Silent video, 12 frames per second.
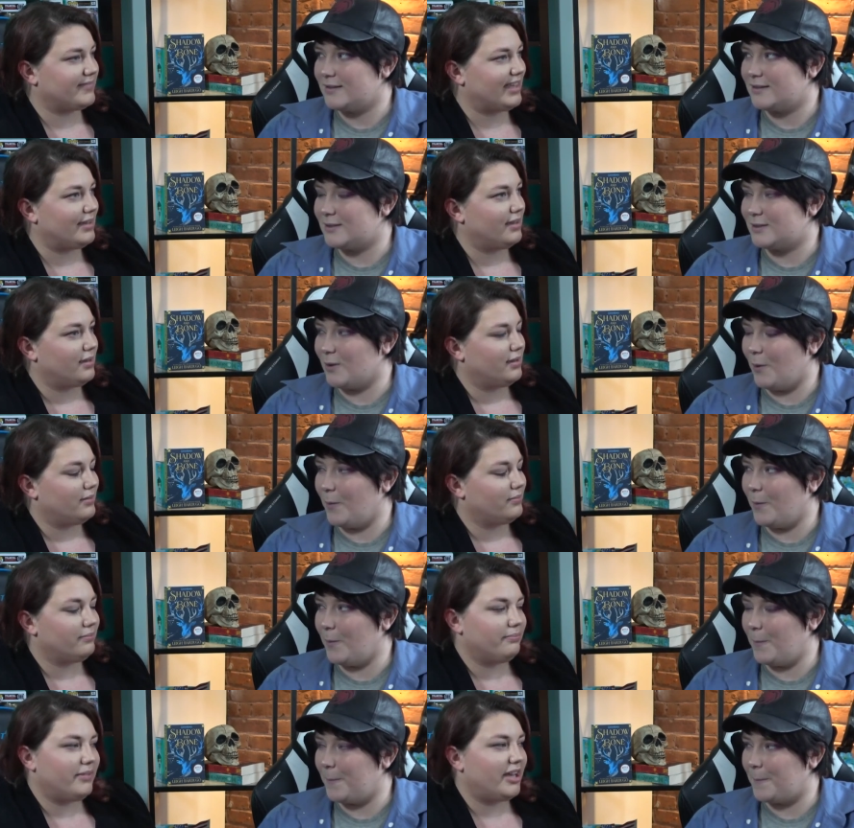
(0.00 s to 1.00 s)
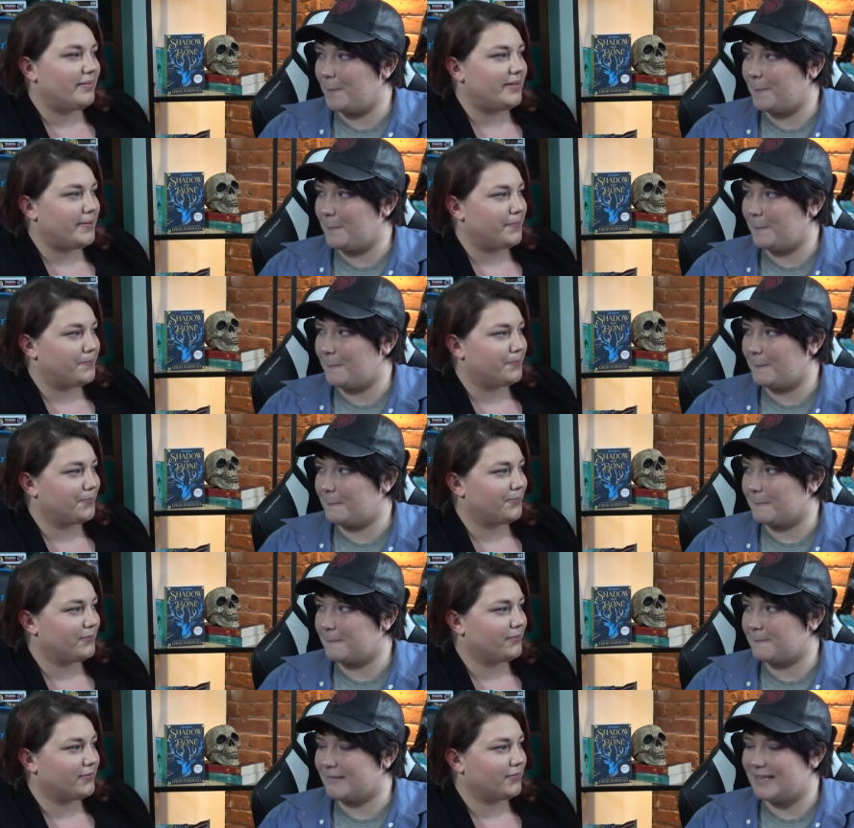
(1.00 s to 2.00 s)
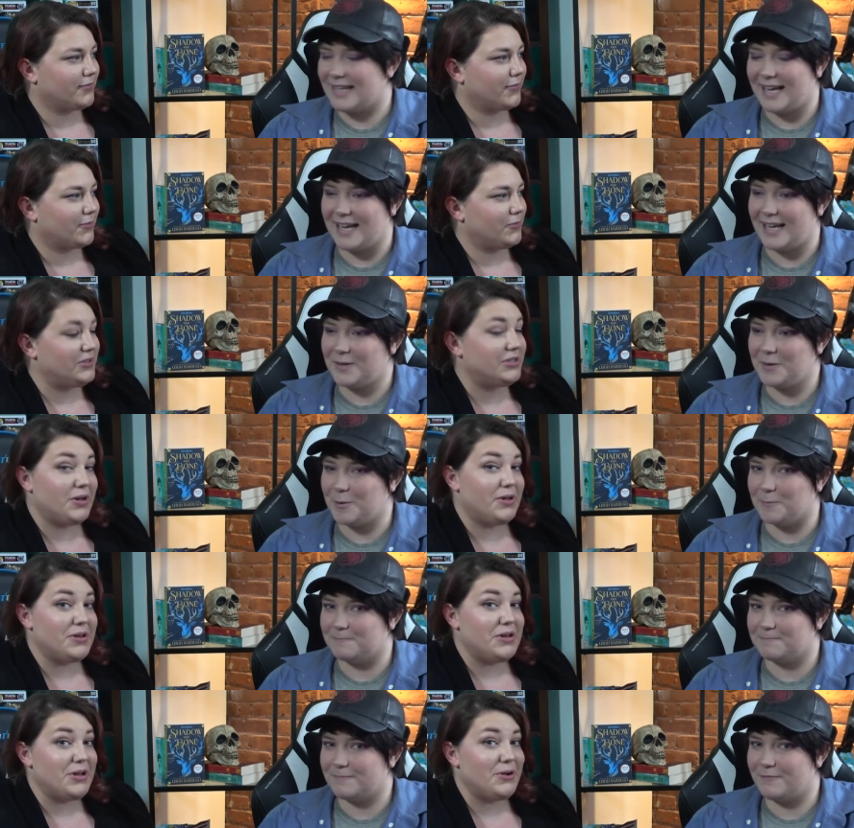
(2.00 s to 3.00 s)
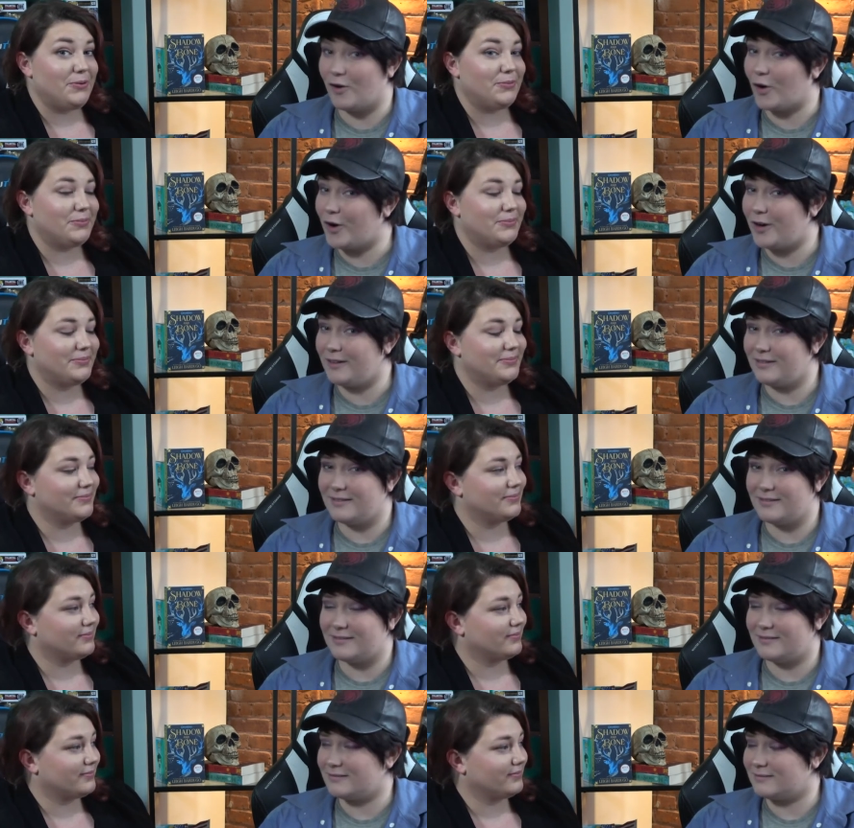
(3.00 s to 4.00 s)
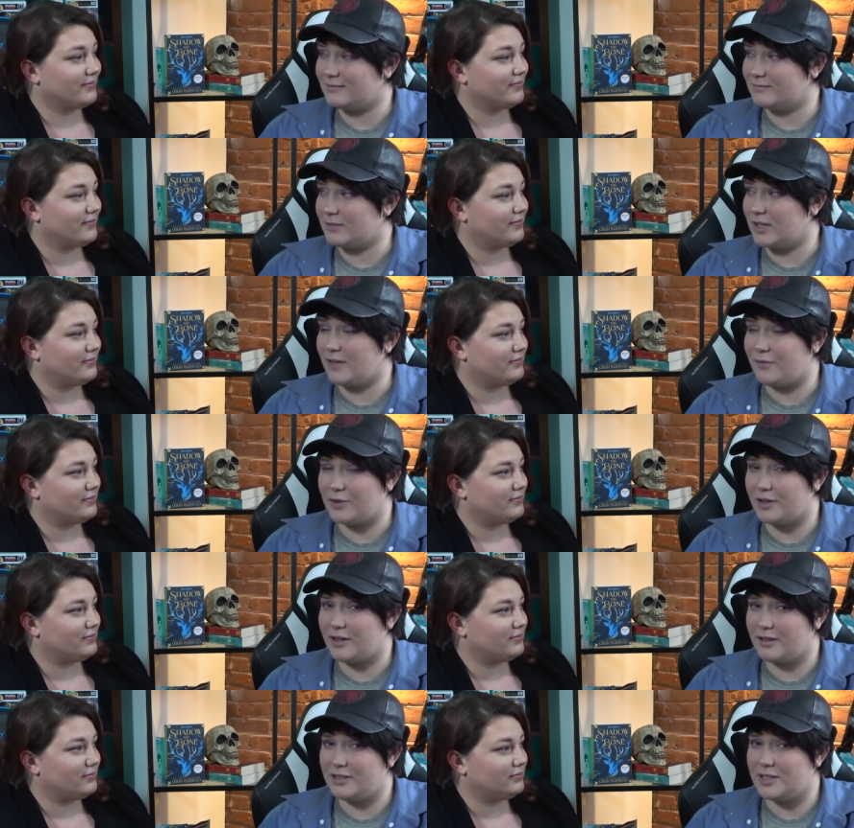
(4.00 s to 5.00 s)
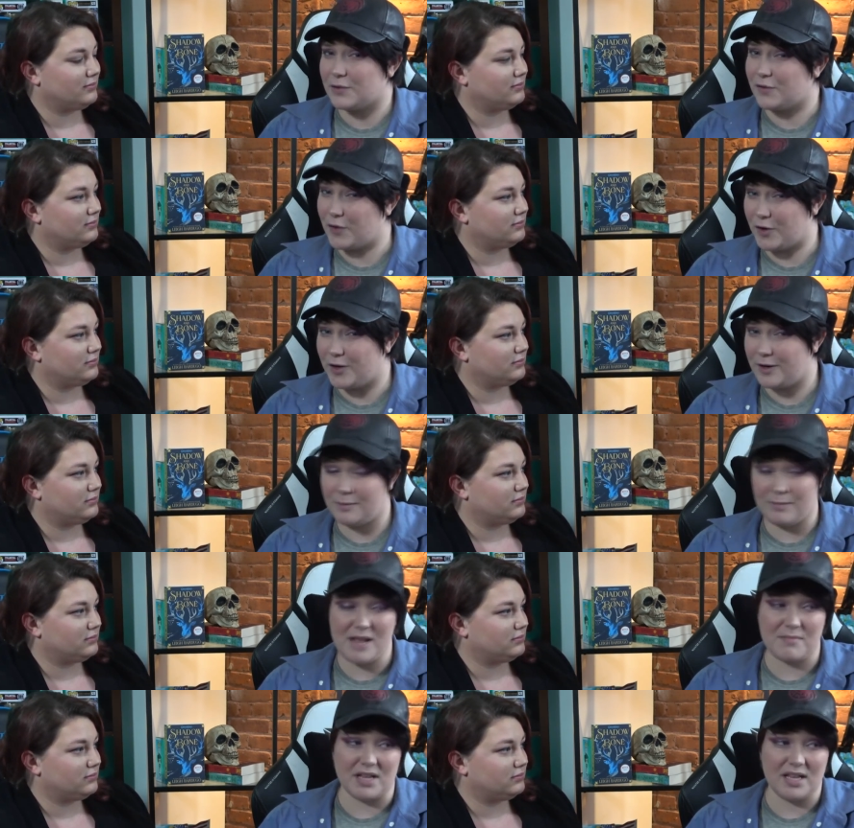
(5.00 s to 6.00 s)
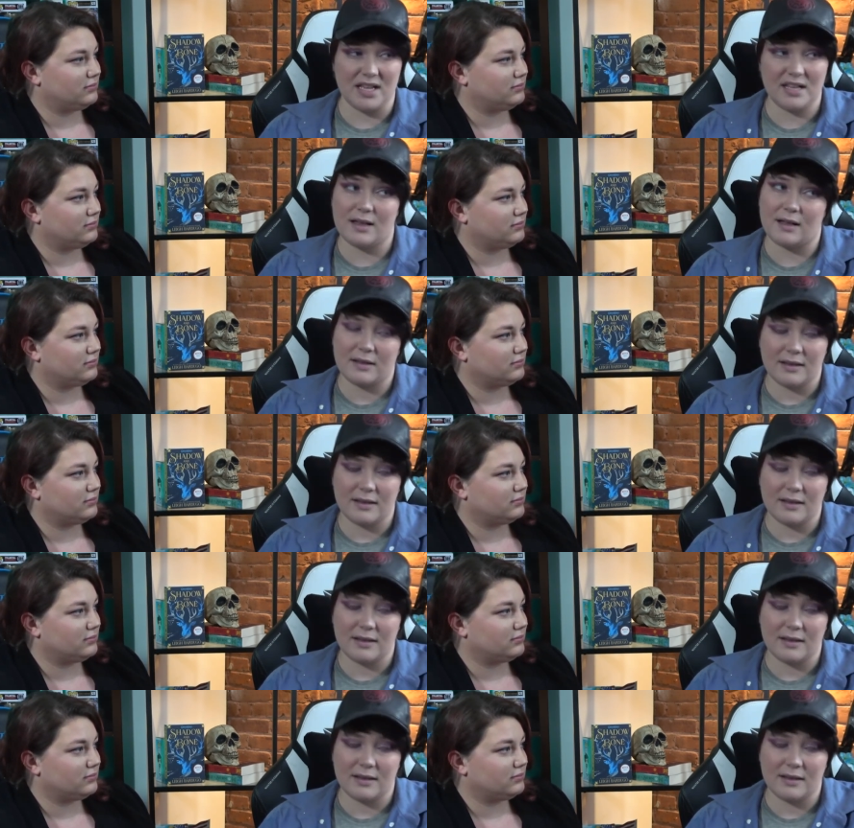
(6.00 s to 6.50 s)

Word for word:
Speaker 1: So... Maybe... I don't, don't know. know. For her? Looking for the, the deer for her? Maybe.